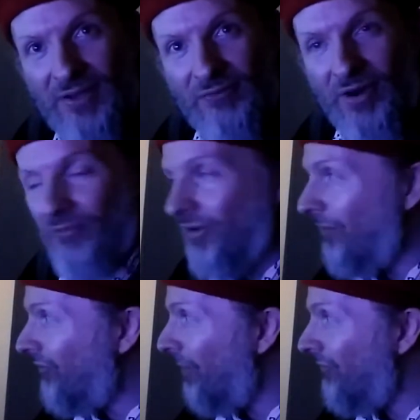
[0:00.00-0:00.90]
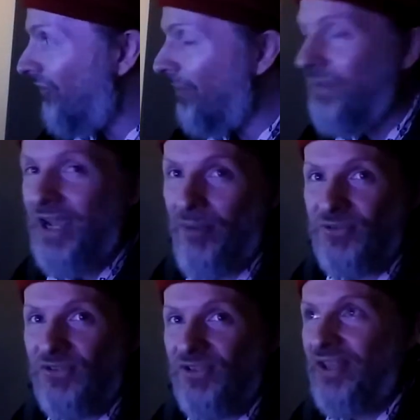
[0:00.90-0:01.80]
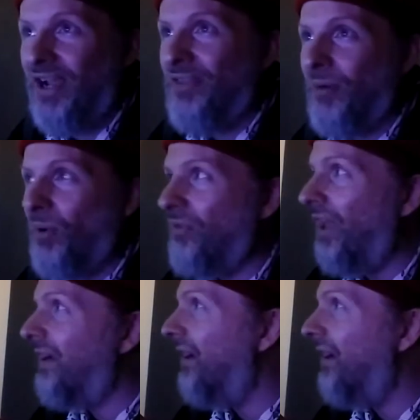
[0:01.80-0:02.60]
From the opposite side, they're both like